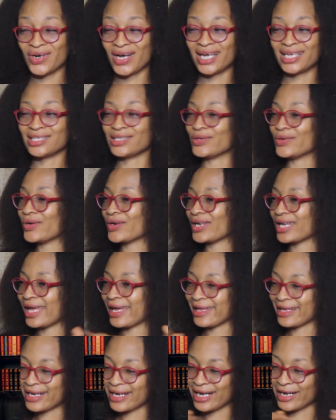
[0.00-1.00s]
I did not
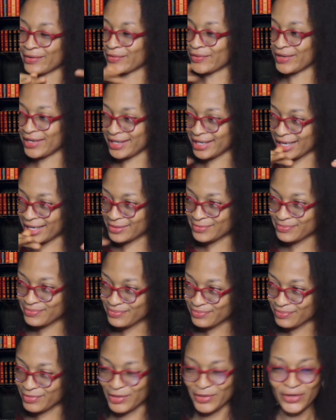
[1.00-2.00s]
like Carolina
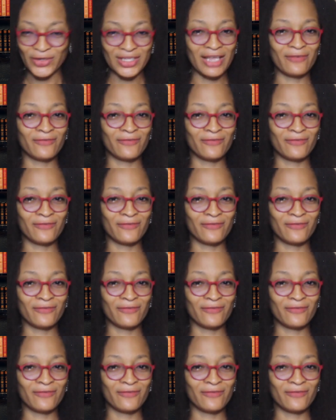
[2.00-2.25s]
because